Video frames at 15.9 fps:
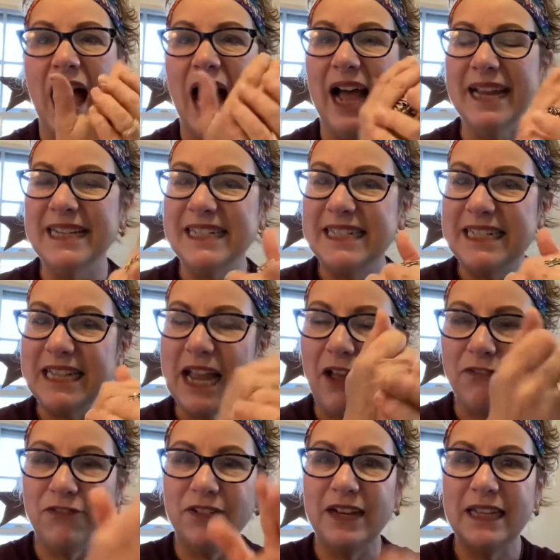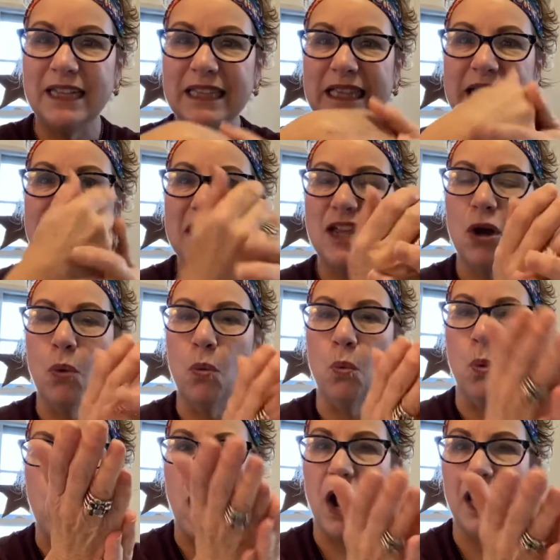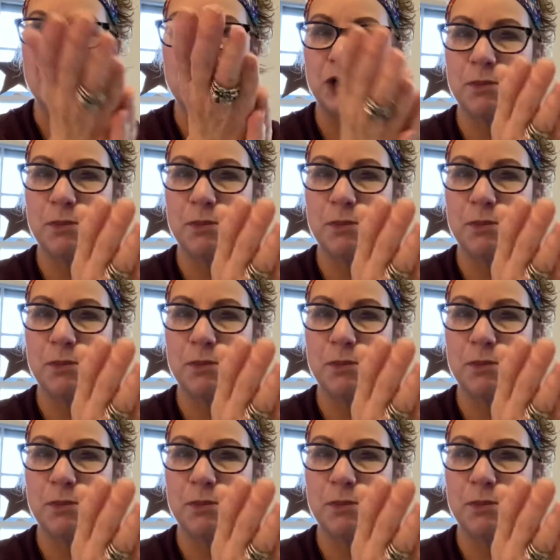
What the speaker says: I definitely wash